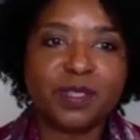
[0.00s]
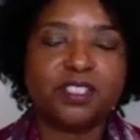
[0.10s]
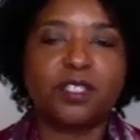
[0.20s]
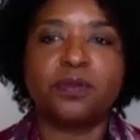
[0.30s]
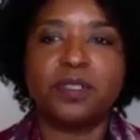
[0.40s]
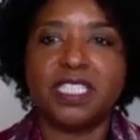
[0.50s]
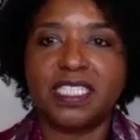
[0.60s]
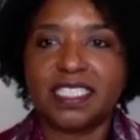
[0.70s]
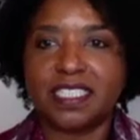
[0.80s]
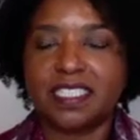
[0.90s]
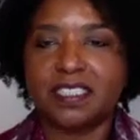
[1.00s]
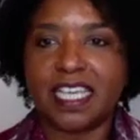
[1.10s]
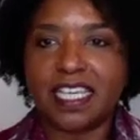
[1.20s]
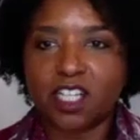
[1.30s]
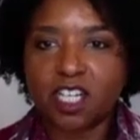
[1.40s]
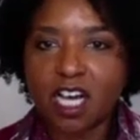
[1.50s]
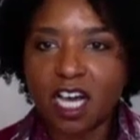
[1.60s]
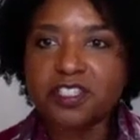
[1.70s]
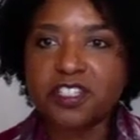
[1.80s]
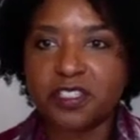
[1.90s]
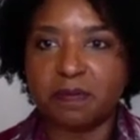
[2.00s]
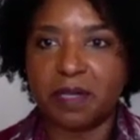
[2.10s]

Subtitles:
We don't need it in conscious